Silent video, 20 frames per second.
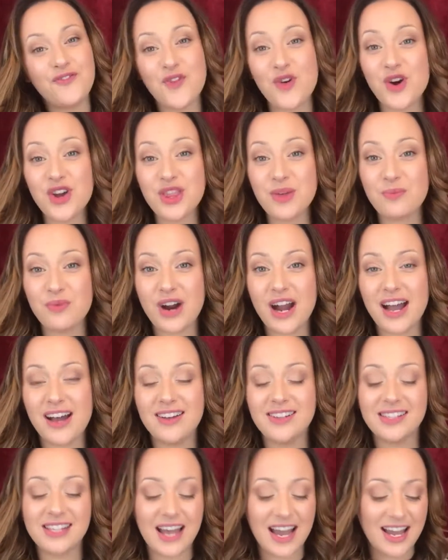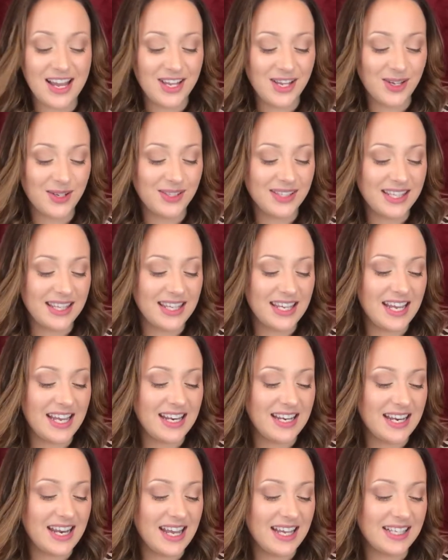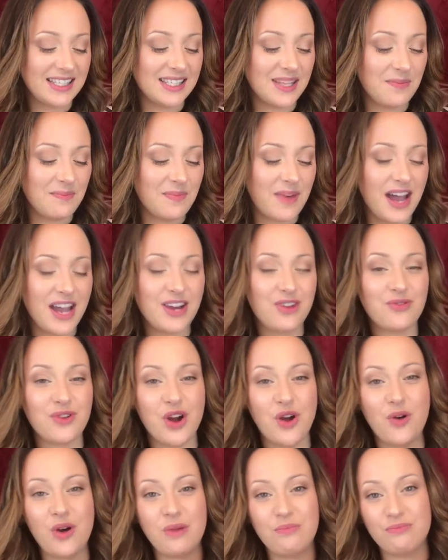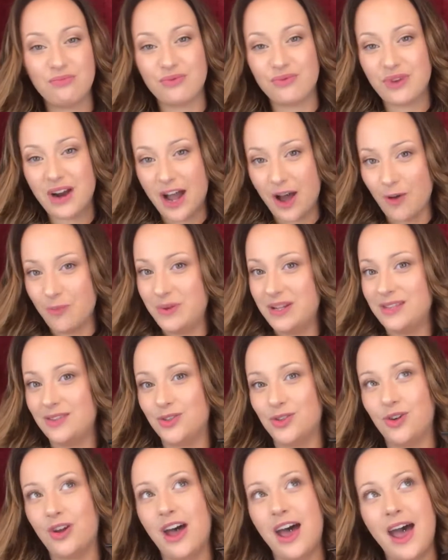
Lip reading: For the brows, I use the NYX Micro Brow Pencil.